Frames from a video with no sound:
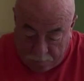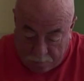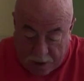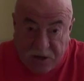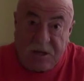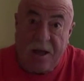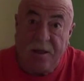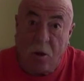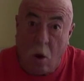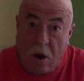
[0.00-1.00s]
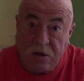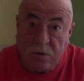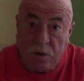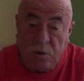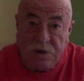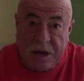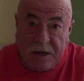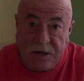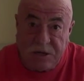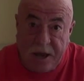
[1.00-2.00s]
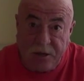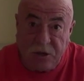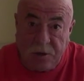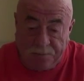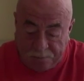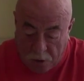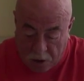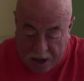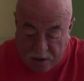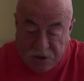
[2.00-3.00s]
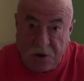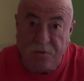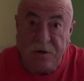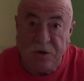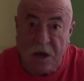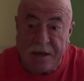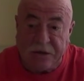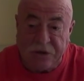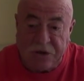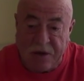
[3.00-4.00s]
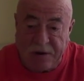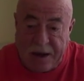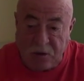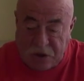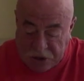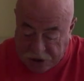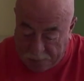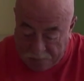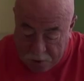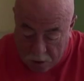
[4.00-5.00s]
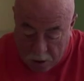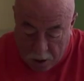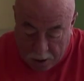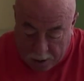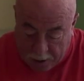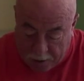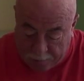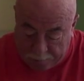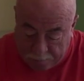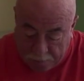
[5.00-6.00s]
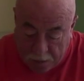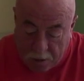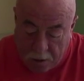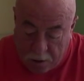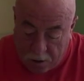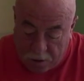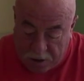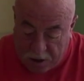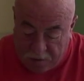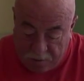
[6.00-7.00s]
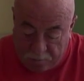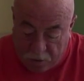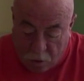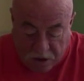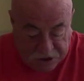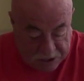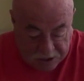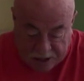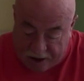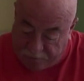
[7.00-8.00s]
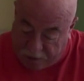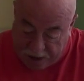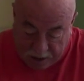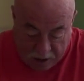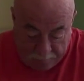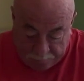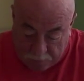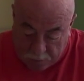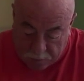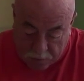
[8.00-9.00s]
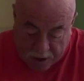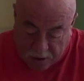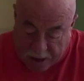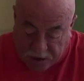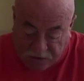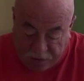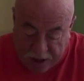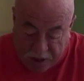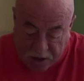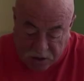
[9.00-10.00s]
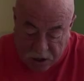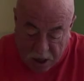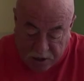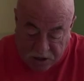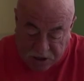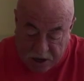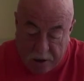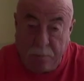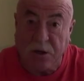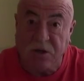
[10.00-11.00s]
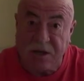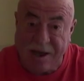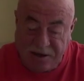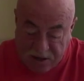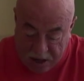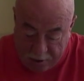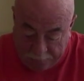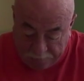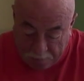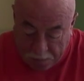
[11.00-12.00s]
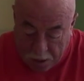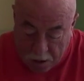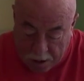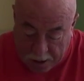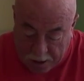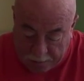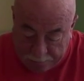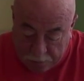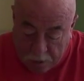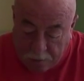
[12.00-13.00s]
Based on the cost, which was 80 cents, okay, the serving size is 7 ounces. Um, the crust is not flaky, not, not as flaky as I'd like to see it, but it's tasty. Um,